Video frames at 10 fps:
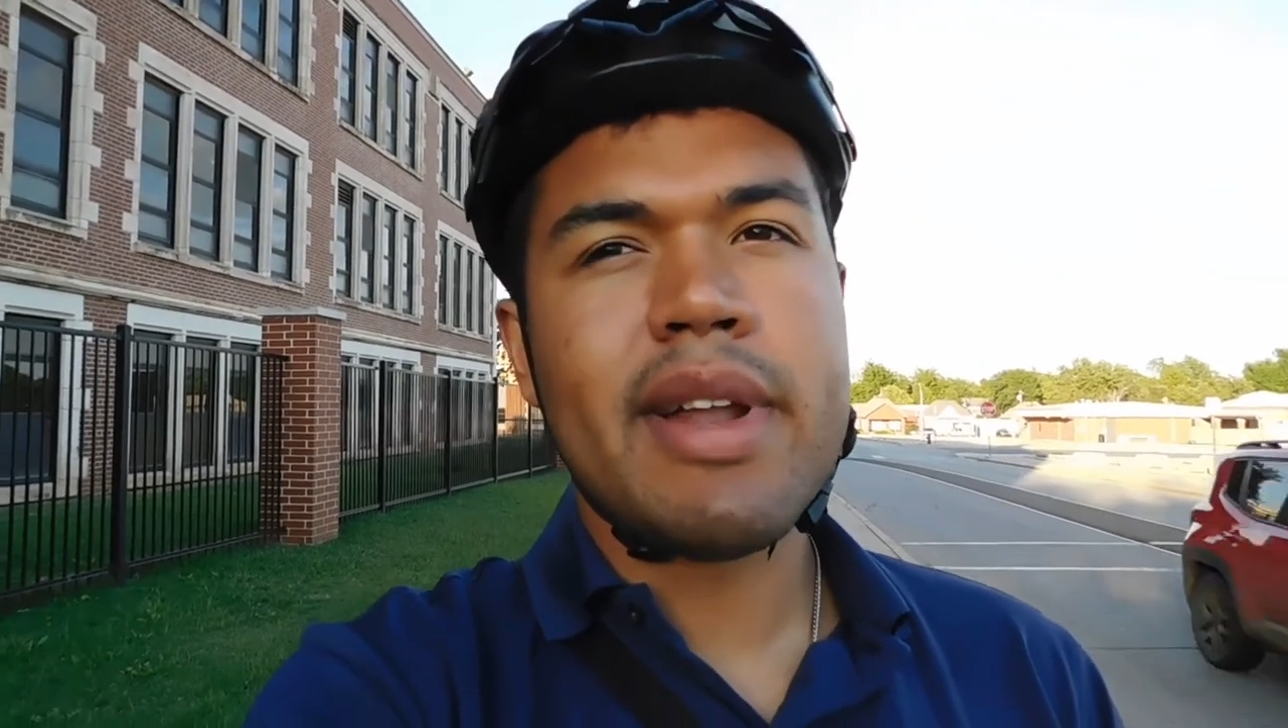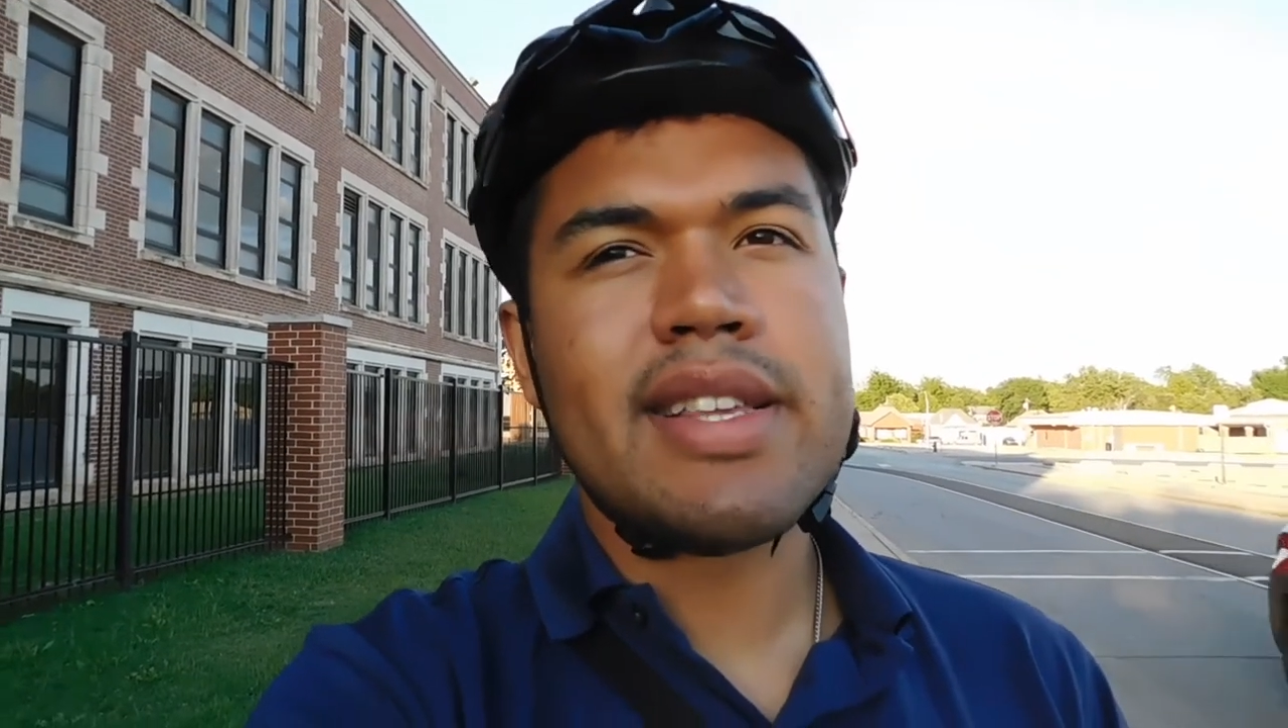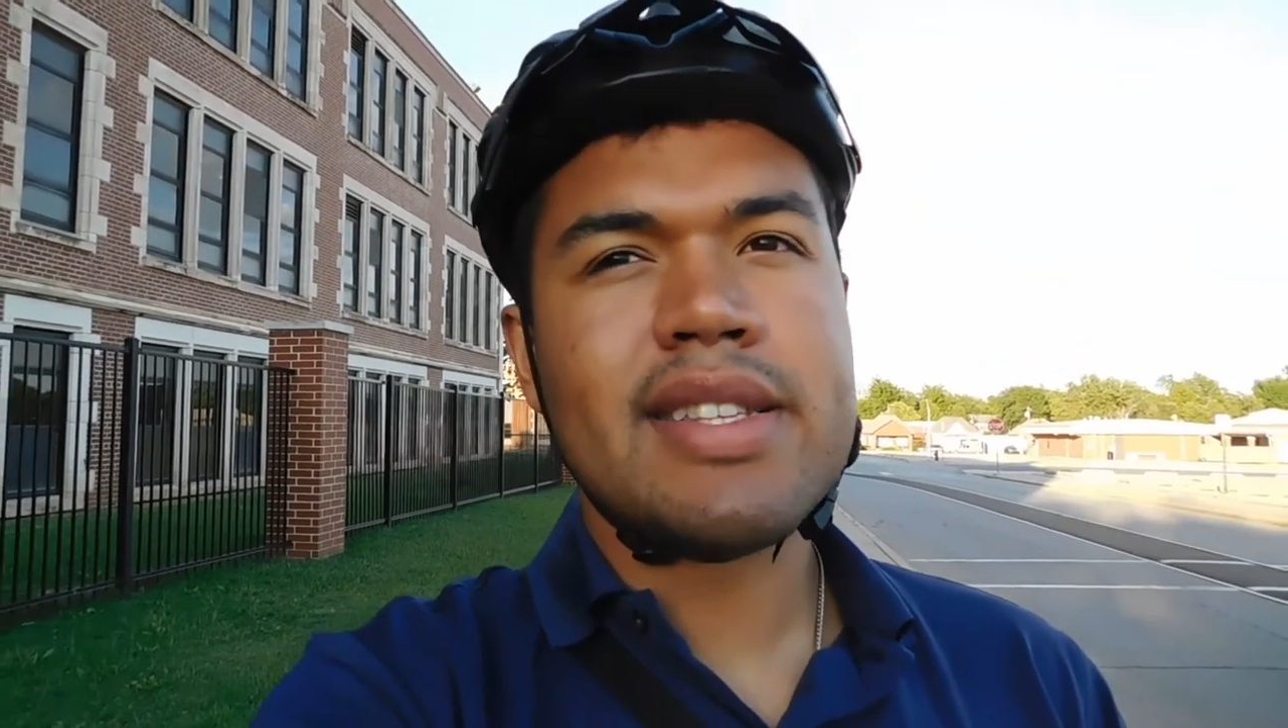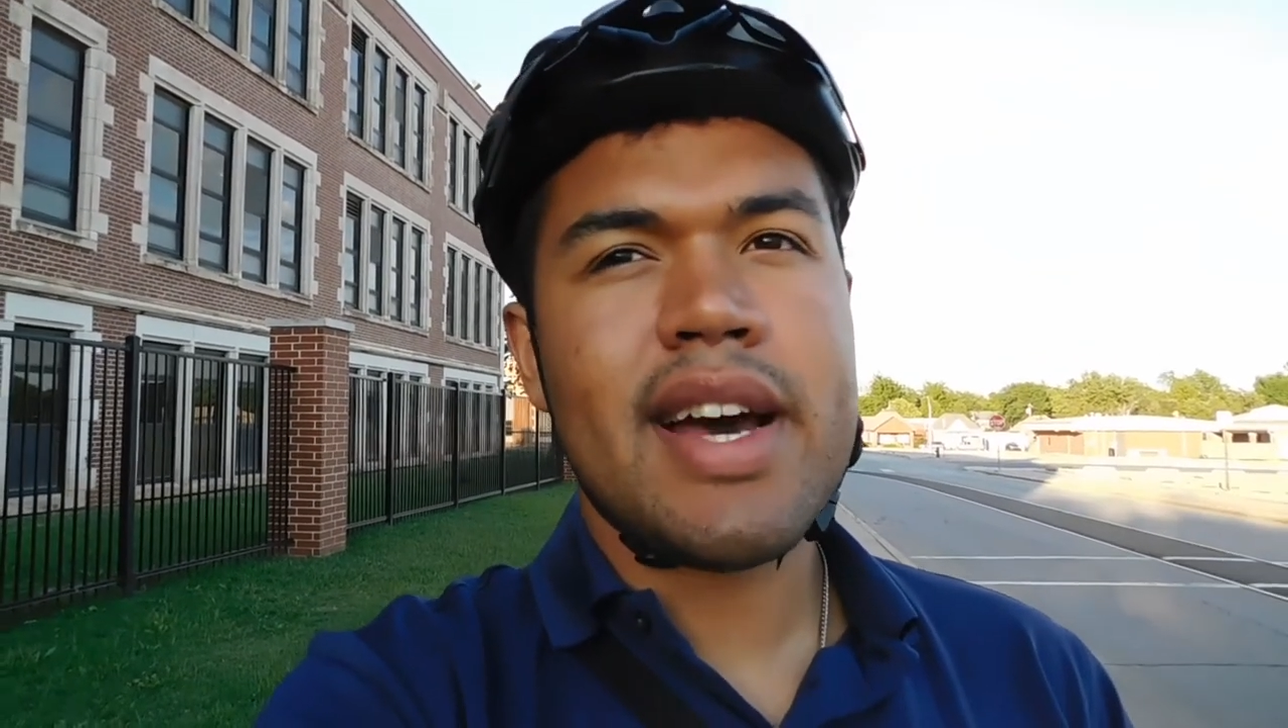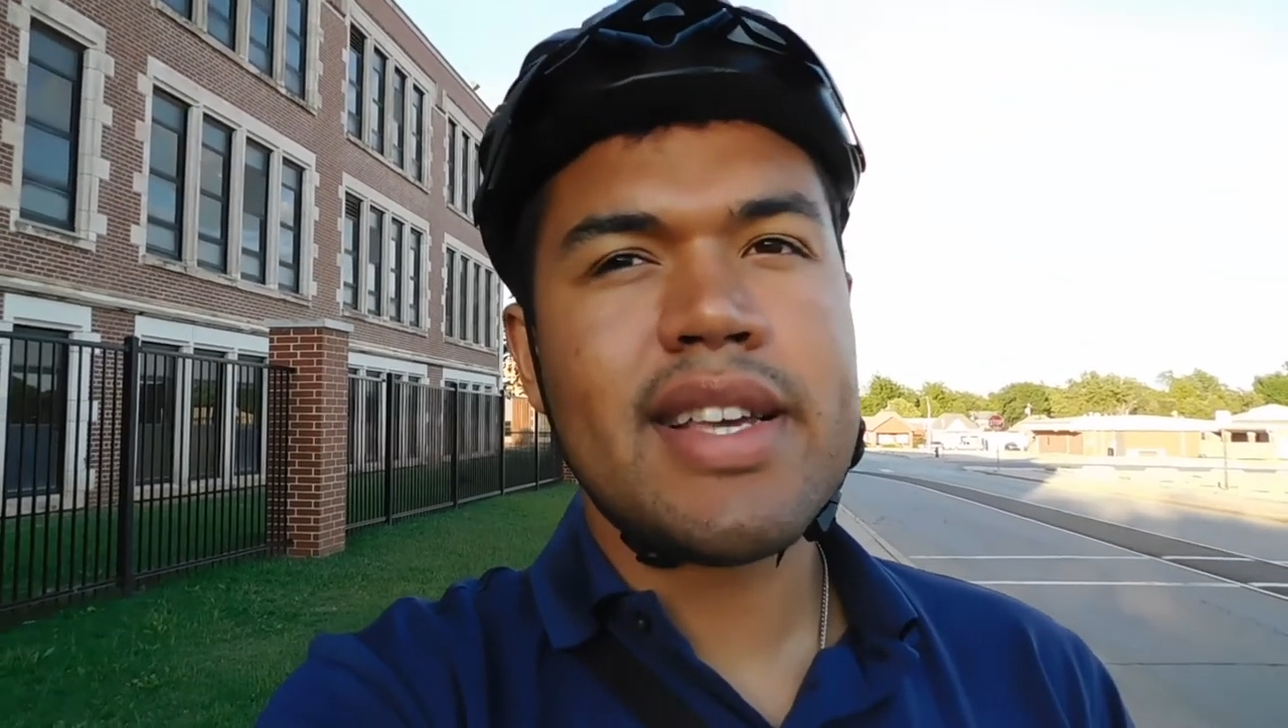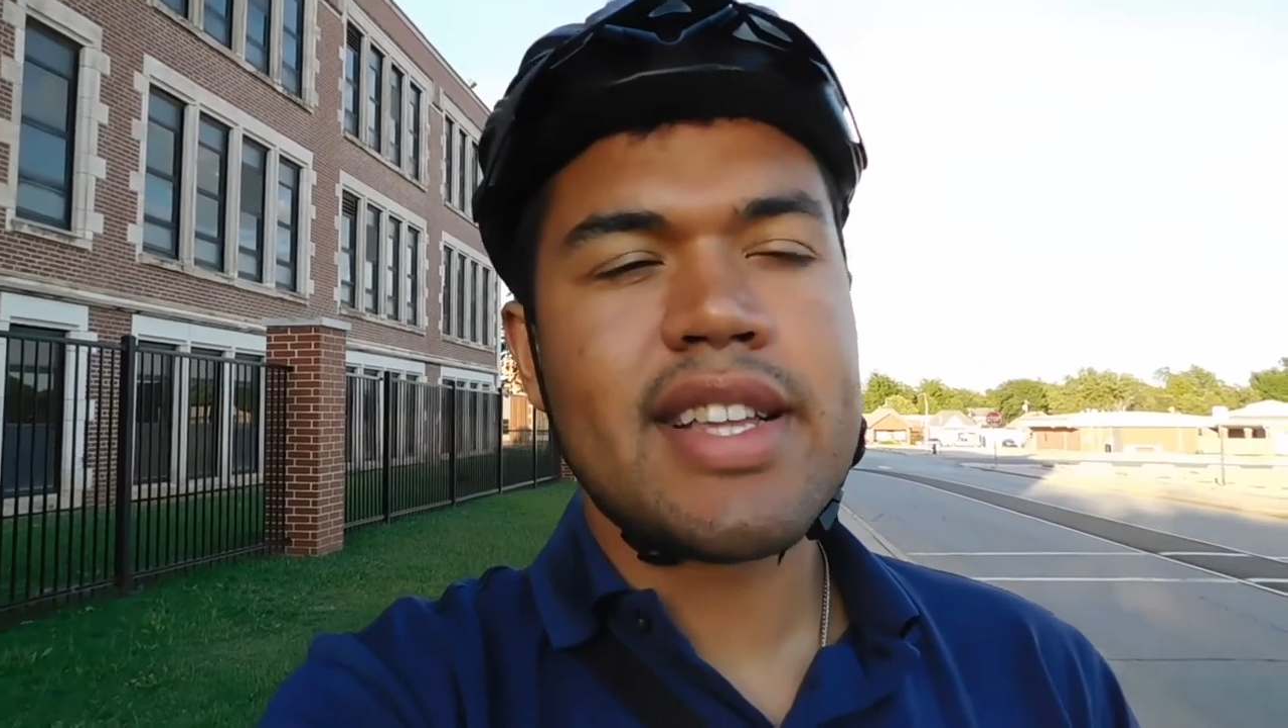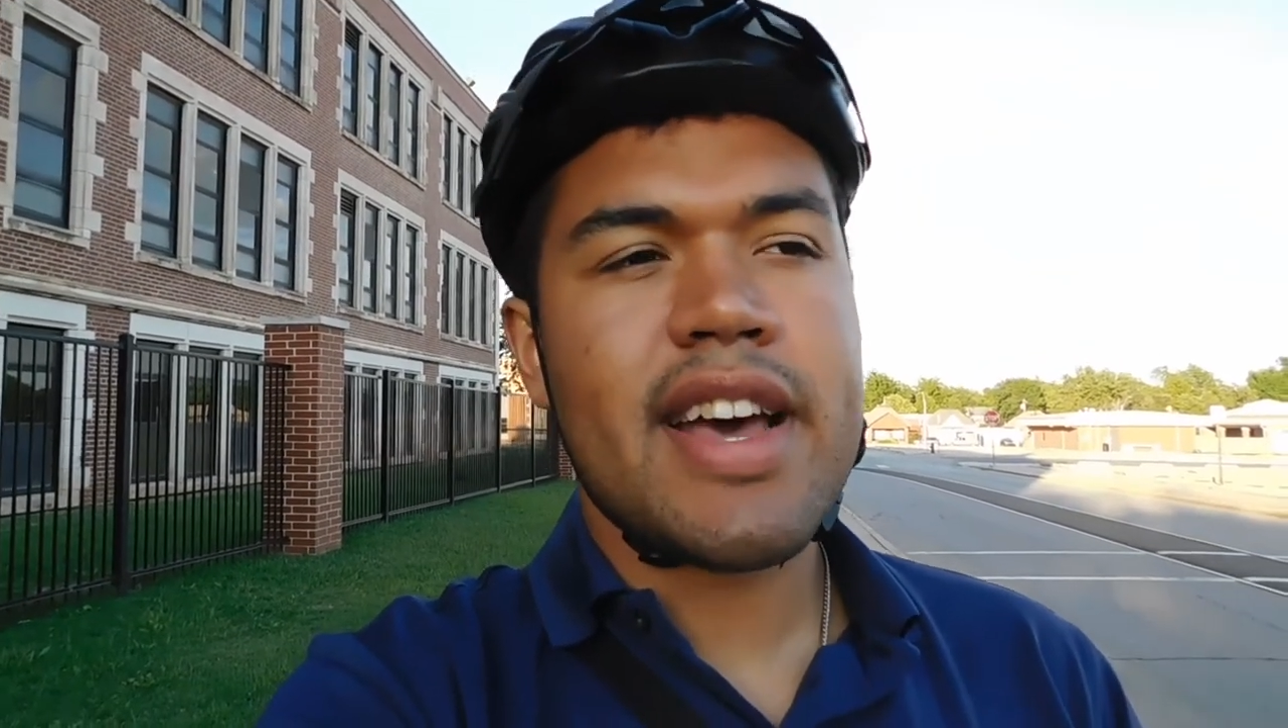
but it's nice to